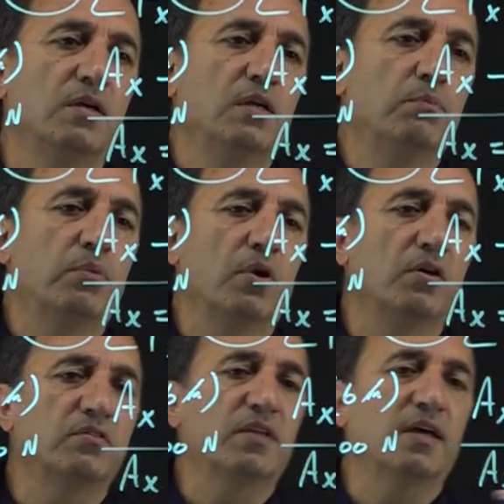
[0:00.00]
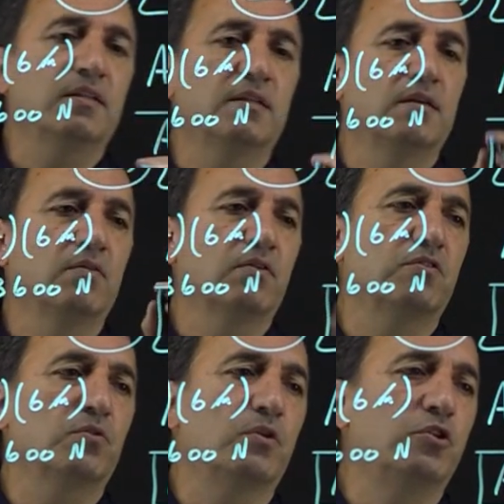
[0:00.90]
Implies that, first
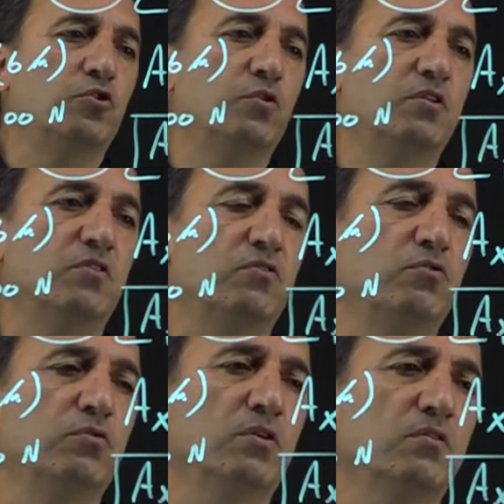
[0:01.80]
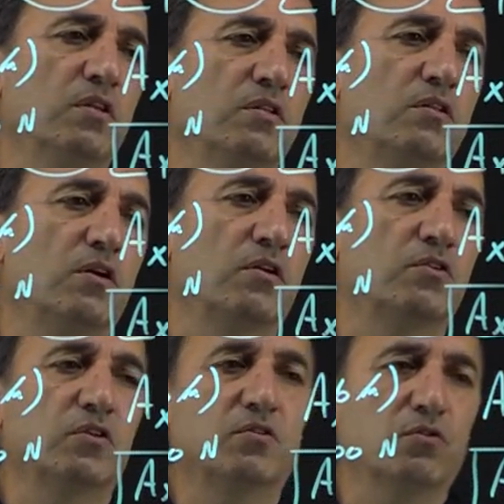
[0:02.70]
of all, the unit is newtons and the direction is